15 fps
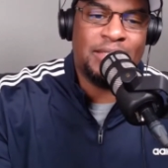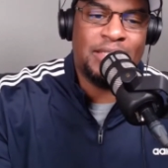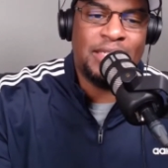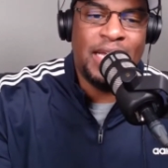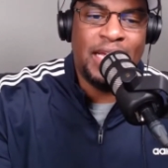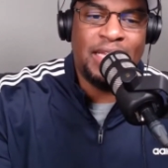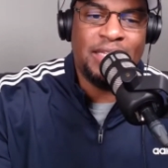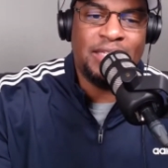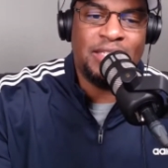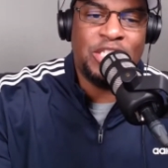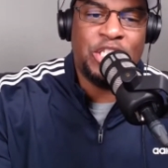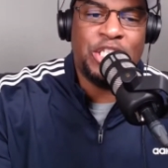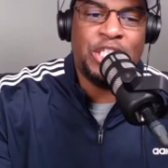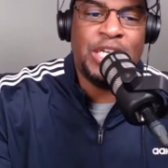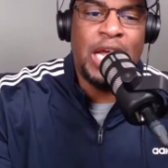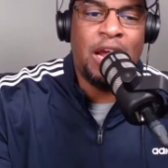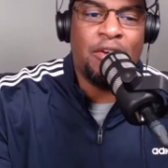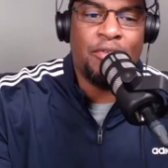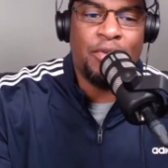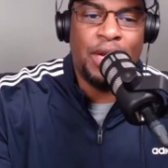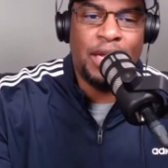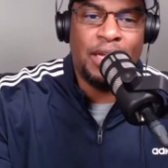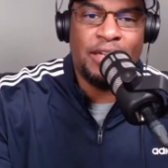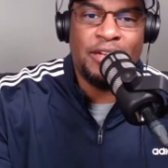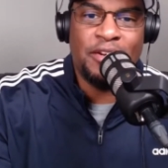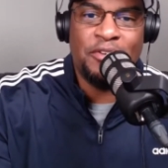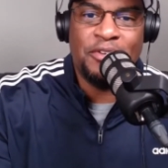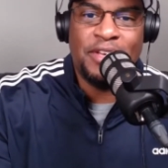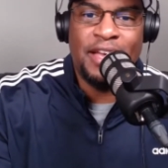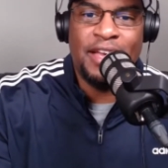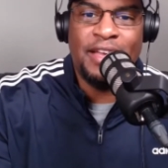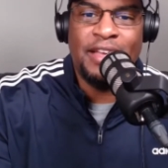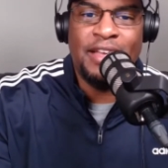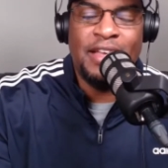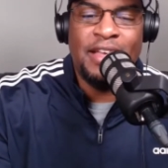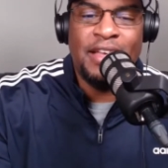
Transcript: today's sharing. Okay.